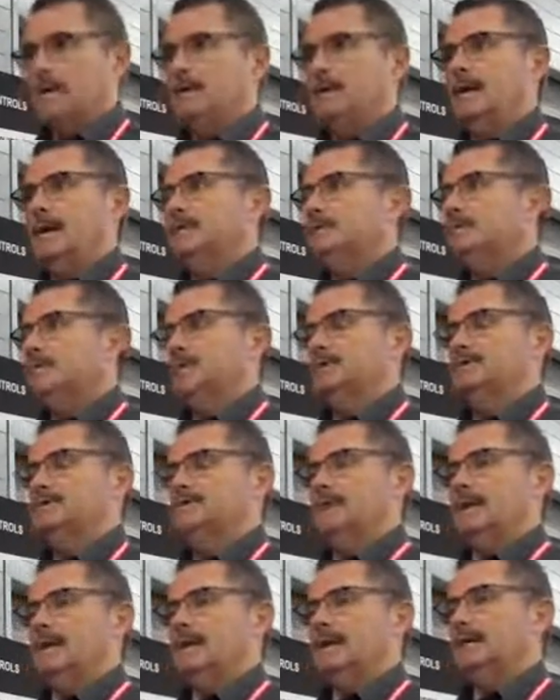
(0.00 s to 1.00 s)
Yeah, special
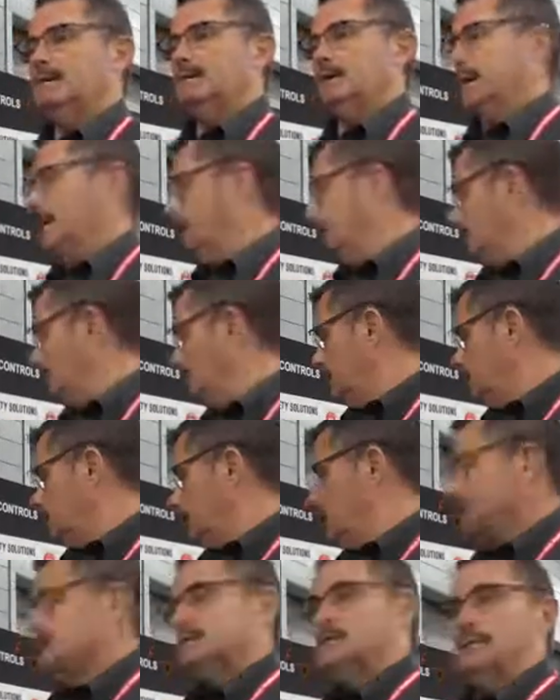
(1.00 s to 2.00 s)
text and
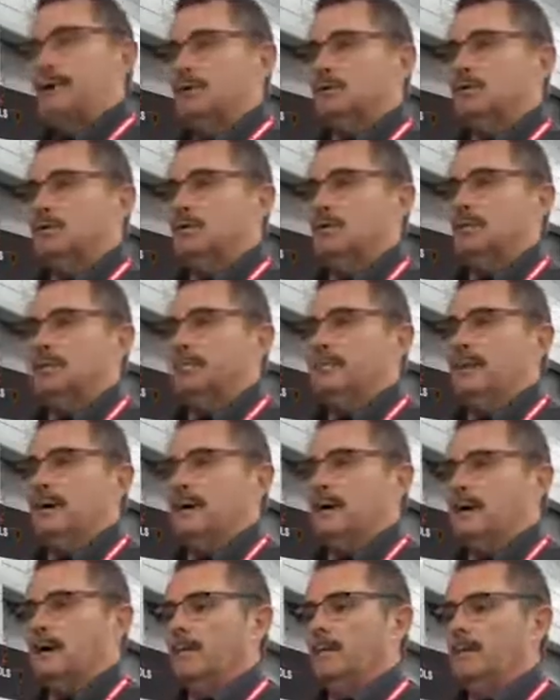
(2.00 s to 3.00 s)
special
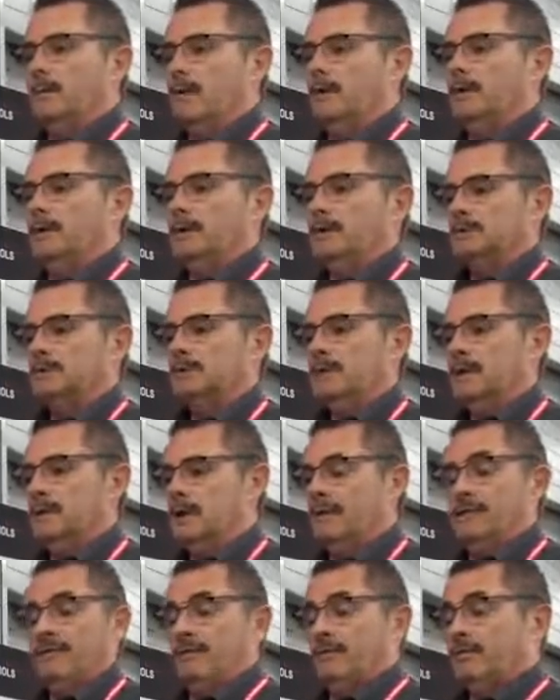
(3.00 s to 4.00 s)
components.
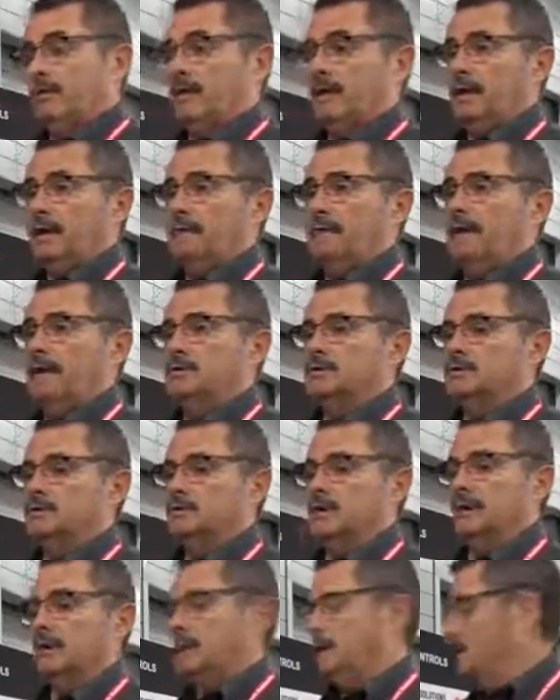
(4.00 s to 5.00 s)
If everything in
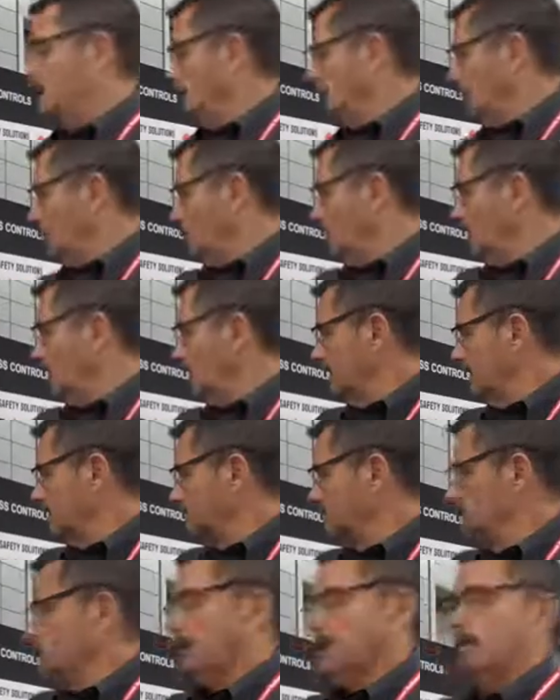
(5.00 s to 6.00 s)
there's UL
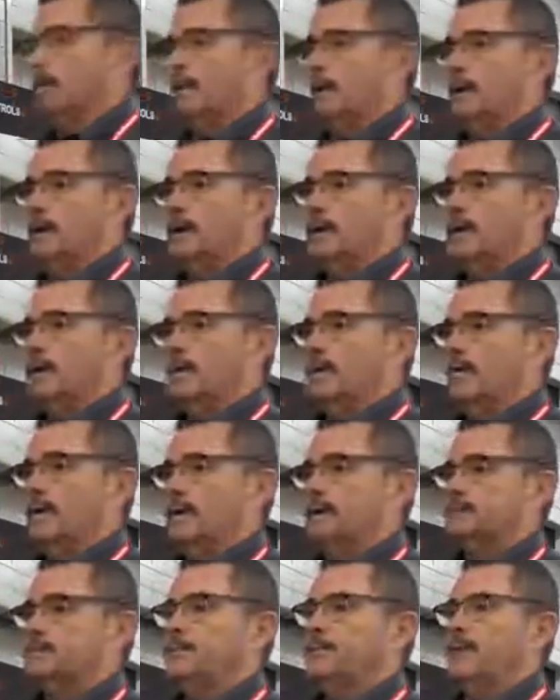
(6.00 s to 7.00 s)
listed on the regular
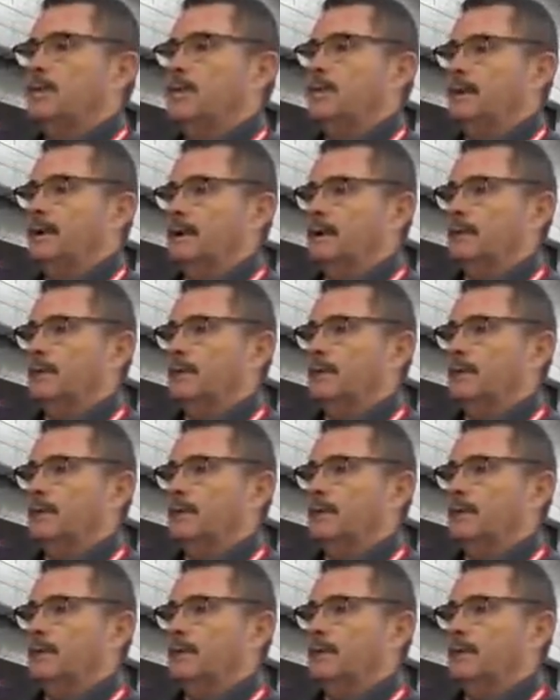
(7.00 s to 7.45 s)
Graceport, we